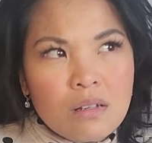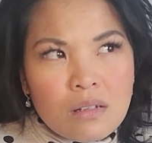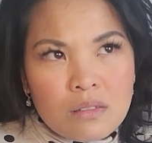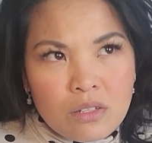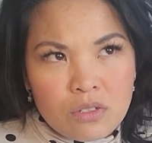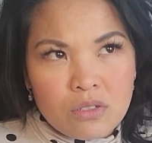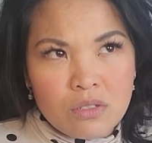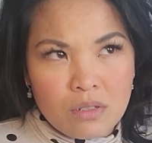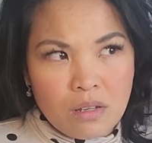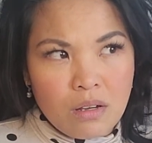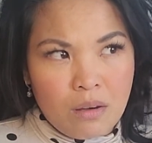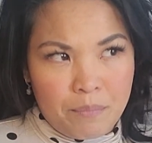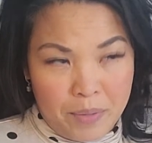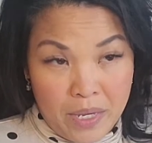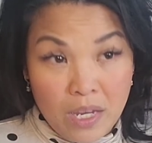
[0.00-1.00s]
this
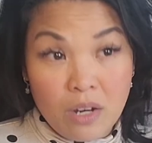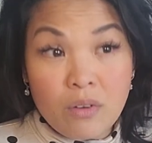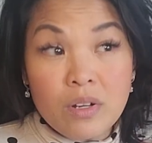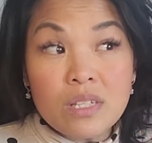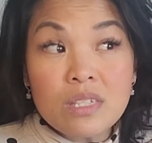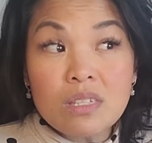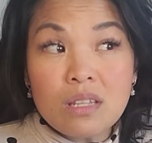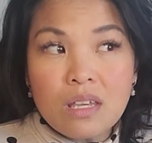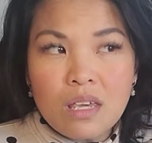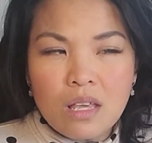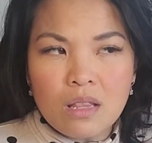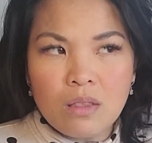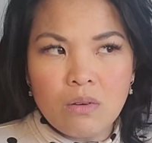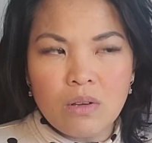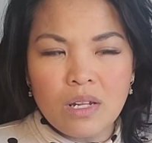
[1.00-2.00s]
appearancely
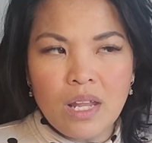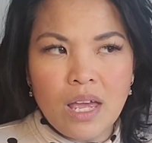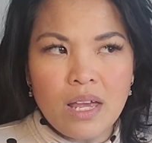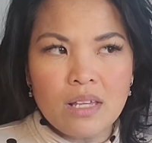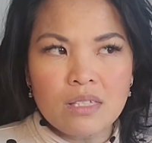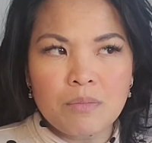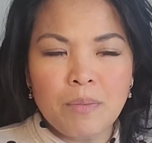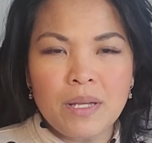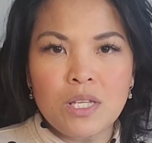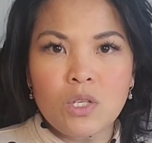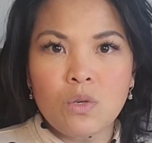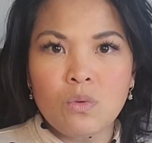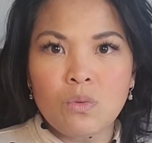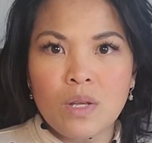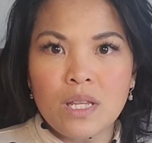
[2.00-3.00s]
it look nice but
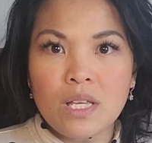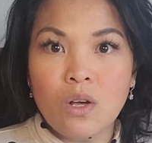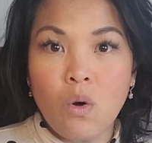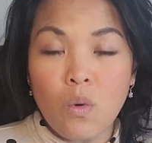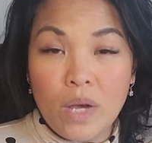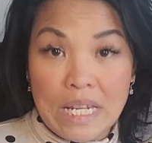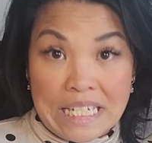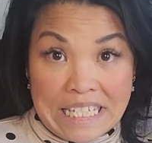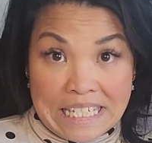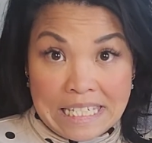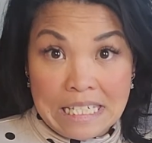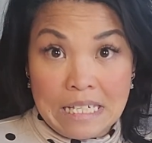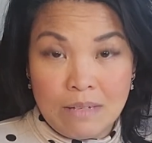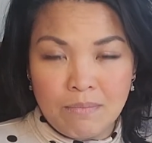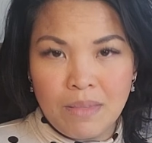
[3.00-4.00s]
you really go
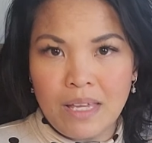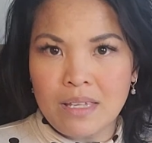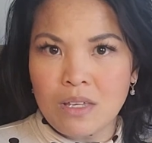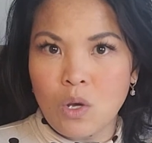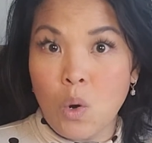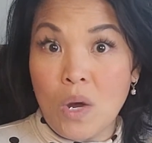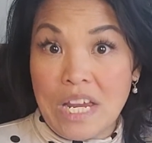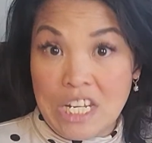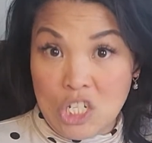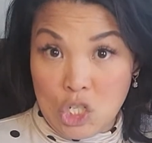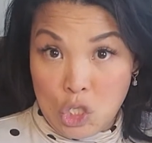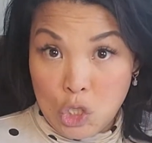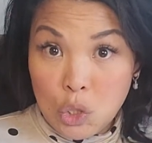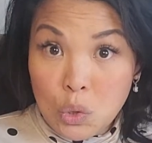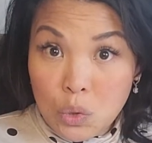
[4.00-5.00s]
deep like you go
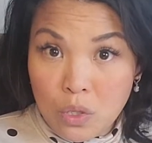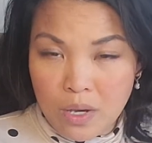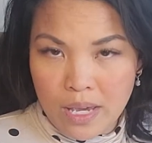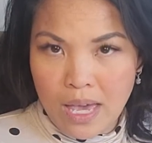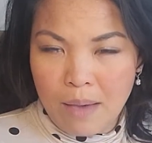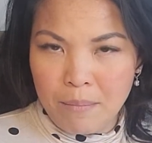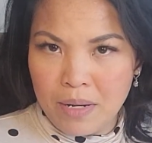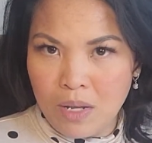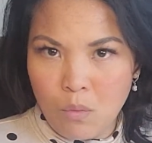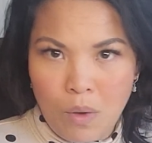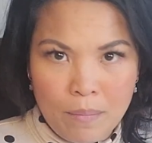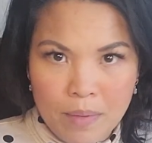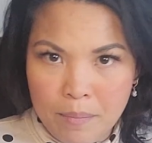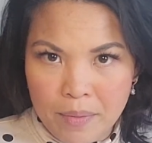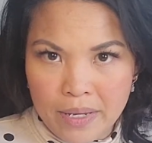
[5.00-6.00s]
into your cabinet where
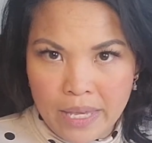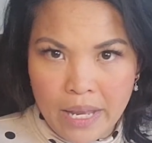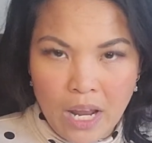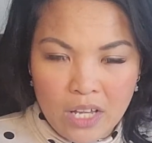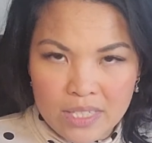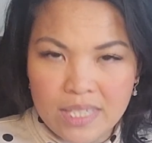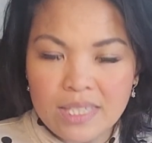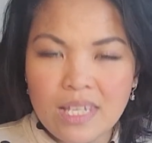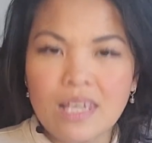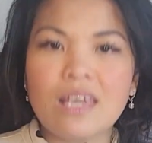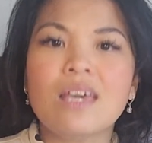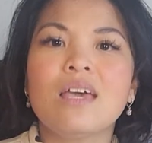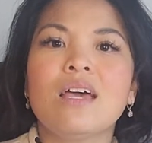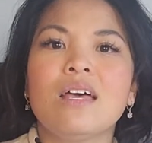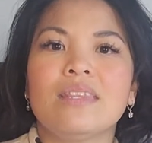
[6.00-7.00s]
people cannot see
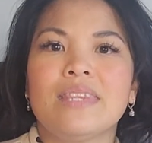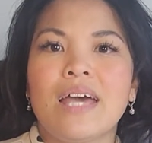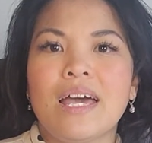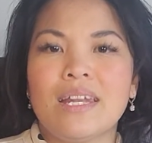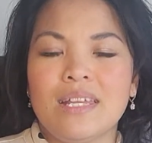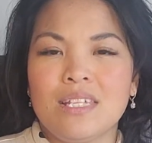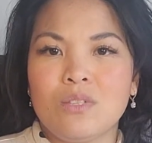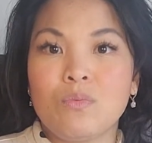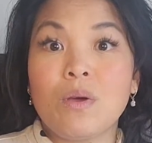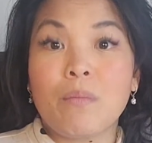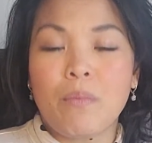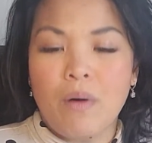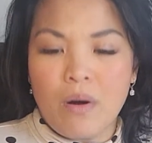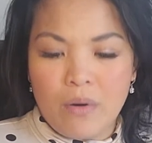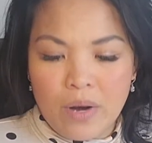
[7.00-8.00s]
that is real
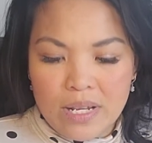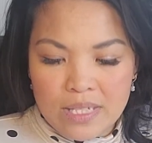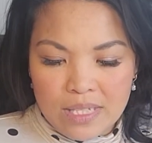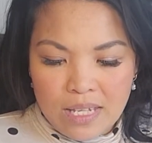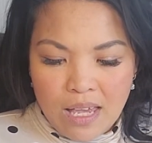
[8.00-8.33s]
progress